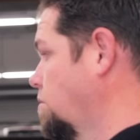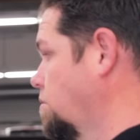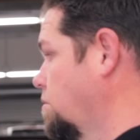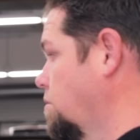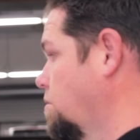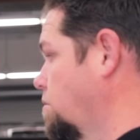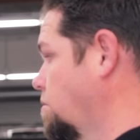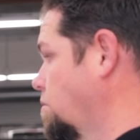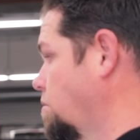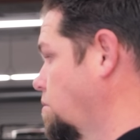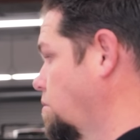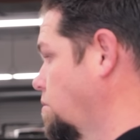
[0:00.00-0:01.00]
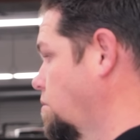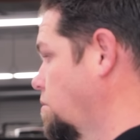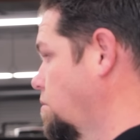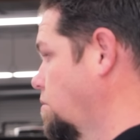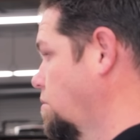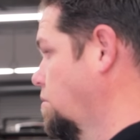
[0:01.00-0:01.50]

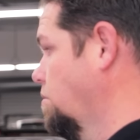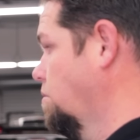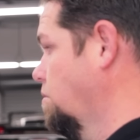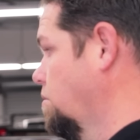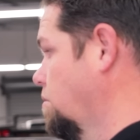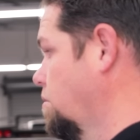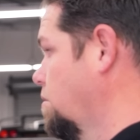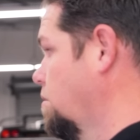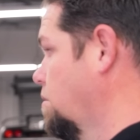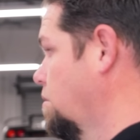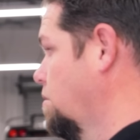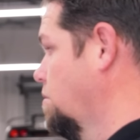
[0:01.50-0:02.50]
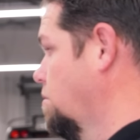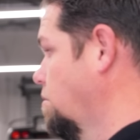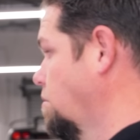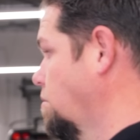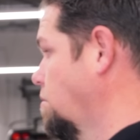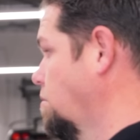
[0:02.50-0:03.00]

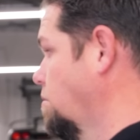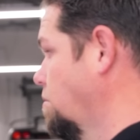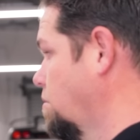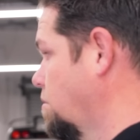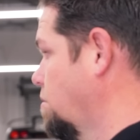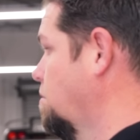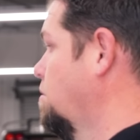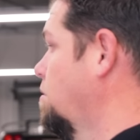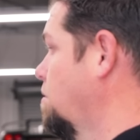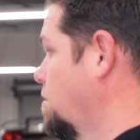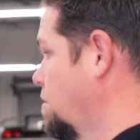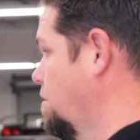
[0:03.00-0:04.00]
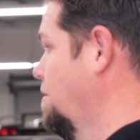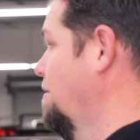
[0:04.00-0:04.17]
(not speaking)